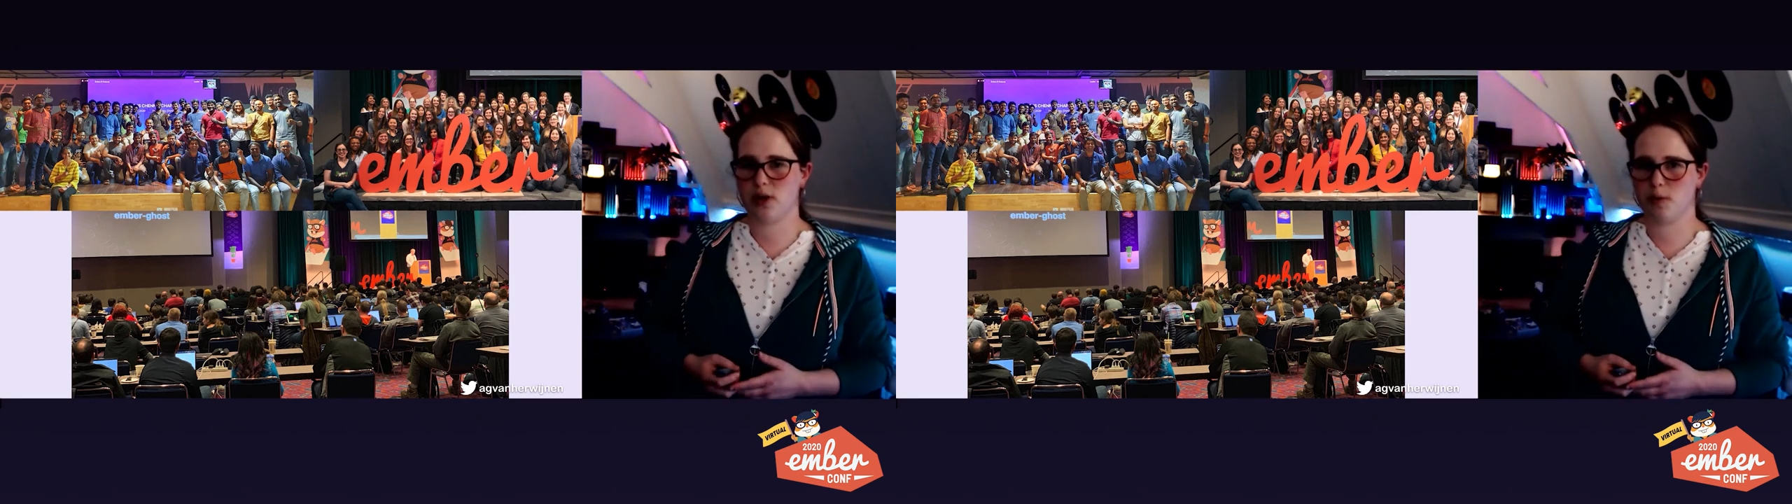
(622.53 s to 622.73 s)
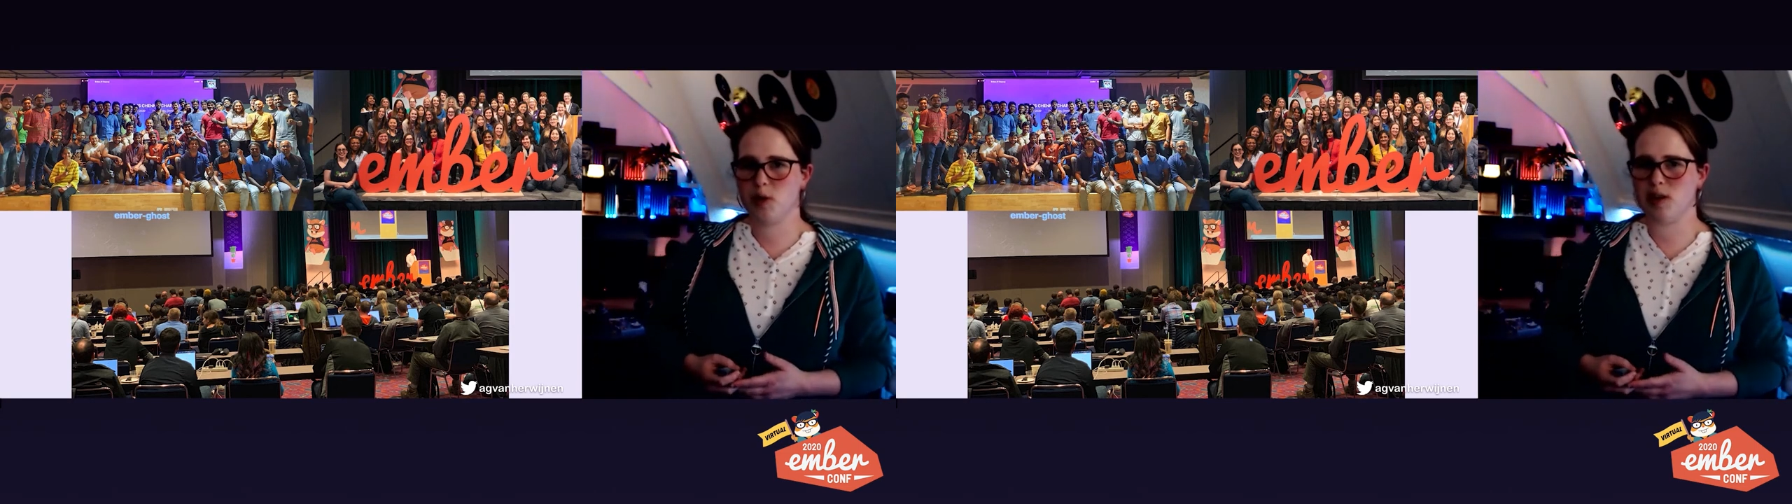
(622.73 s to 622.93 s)

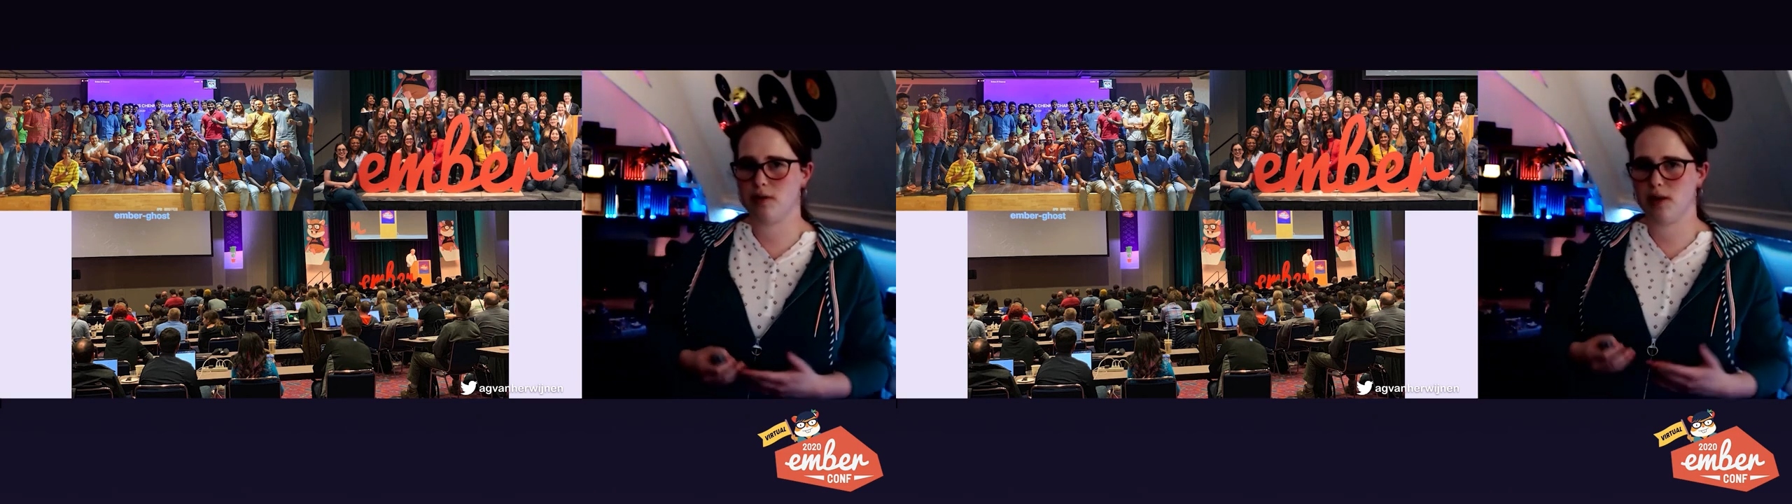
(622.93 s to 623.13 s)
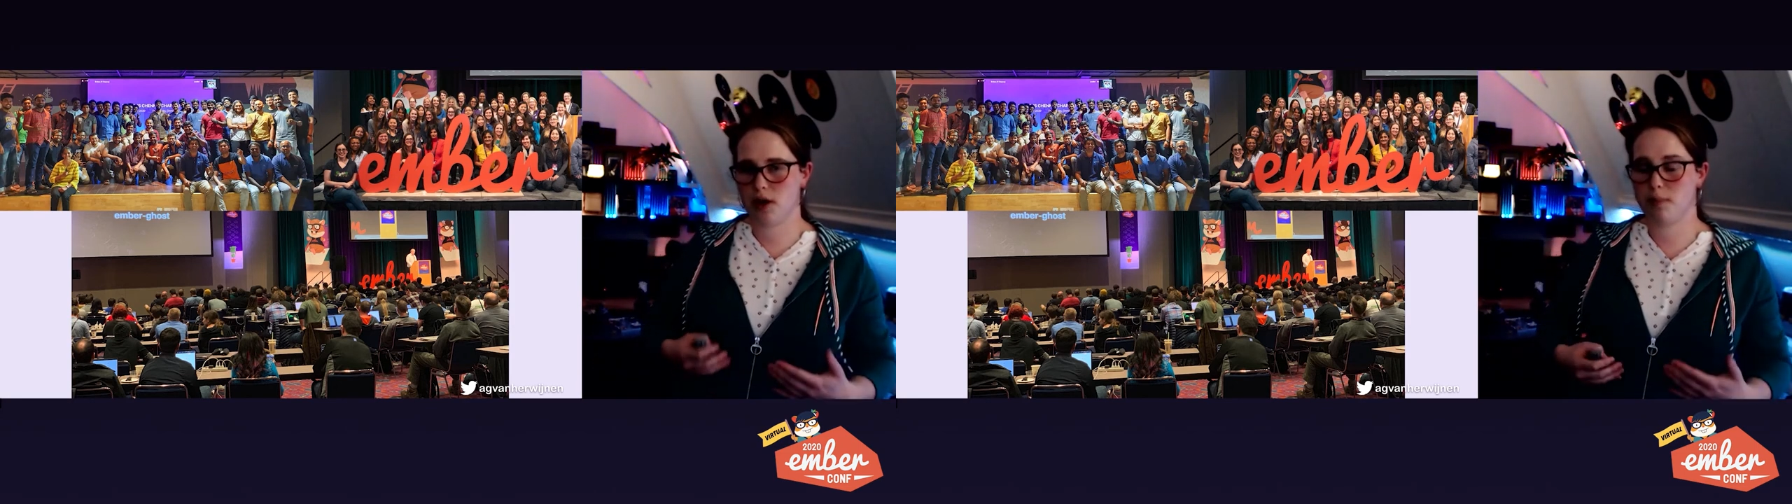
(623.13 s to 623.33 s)
commu
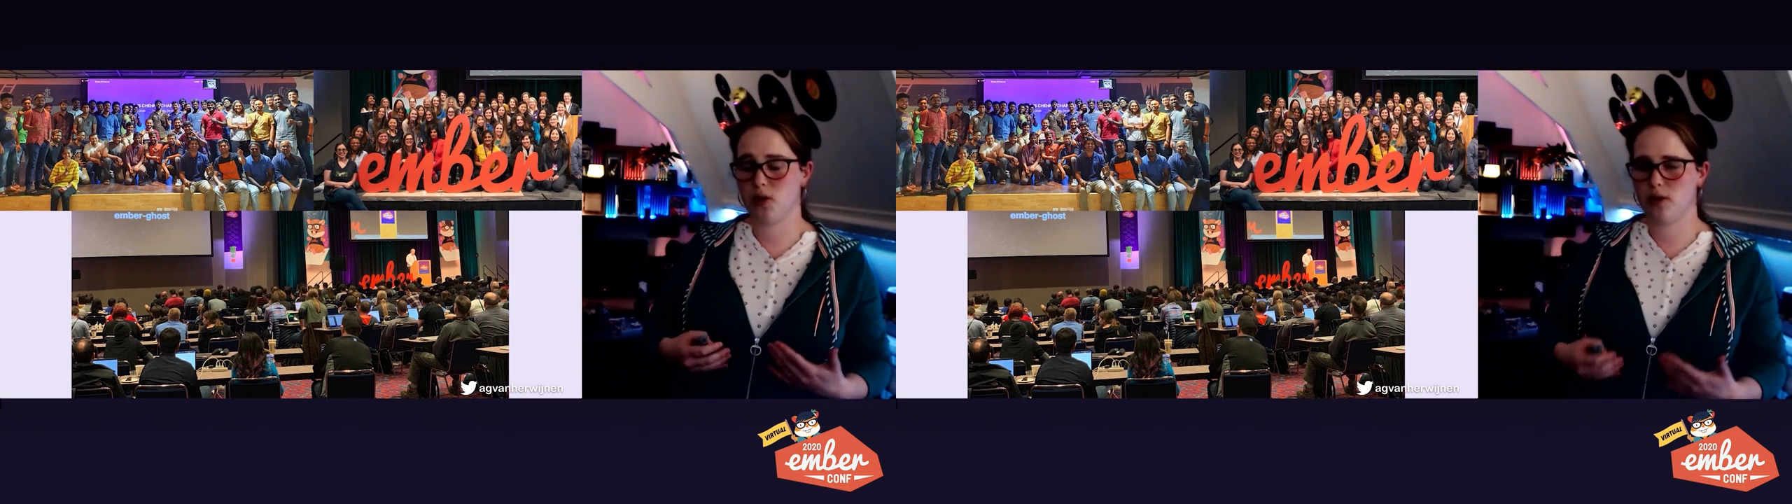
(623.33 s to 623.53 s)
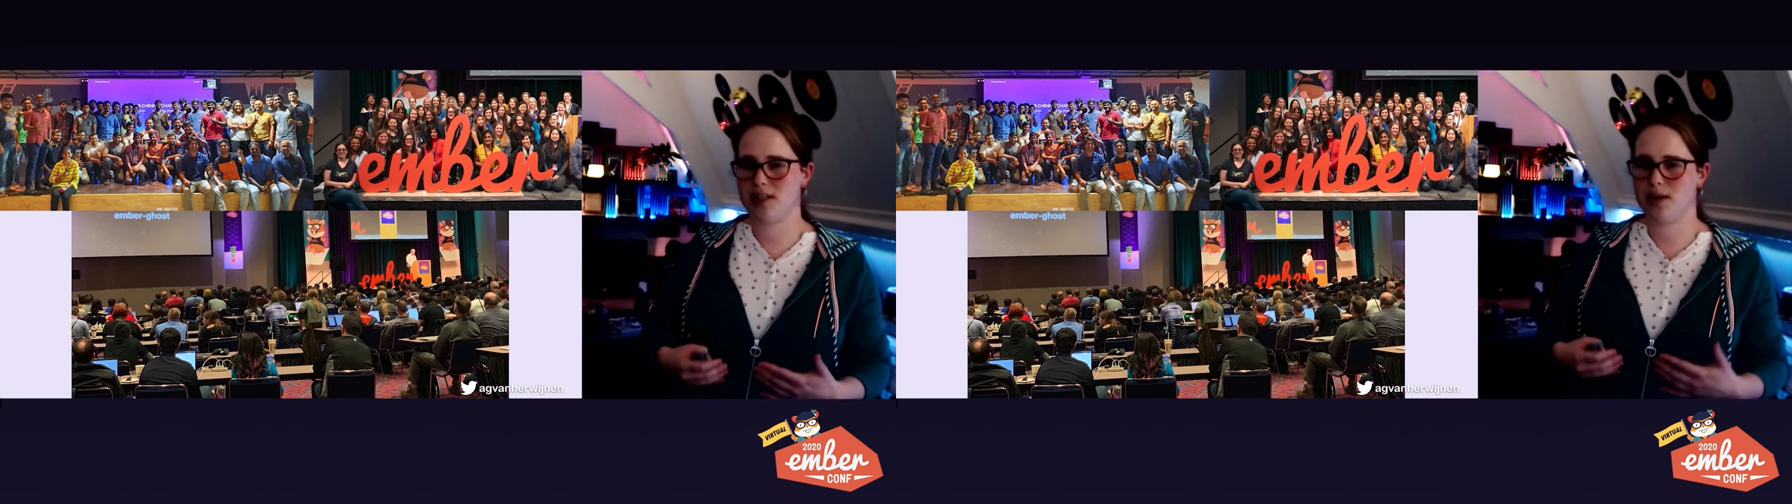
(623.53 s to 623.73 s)

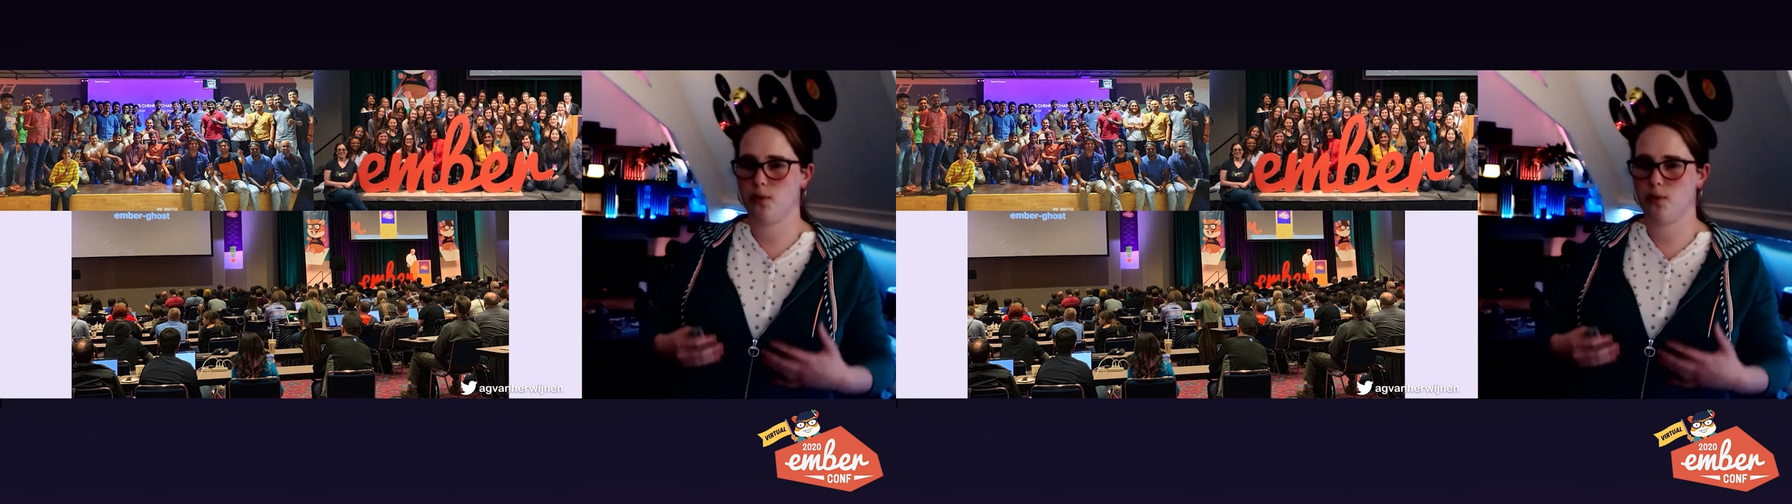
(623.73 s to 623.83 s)
community.